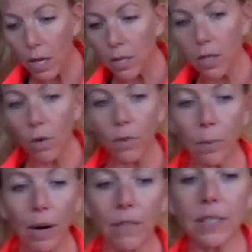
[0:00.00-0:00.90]
So for
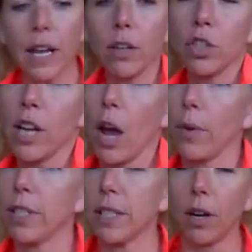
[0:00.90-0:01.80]
breakfast, I usually
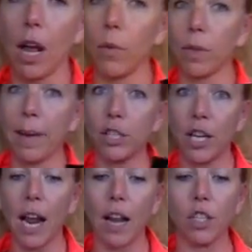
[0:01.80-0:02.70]
always start out with my
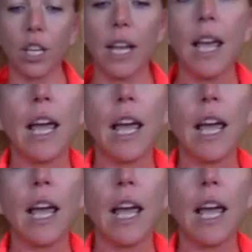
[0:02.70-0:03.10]
Shakeology.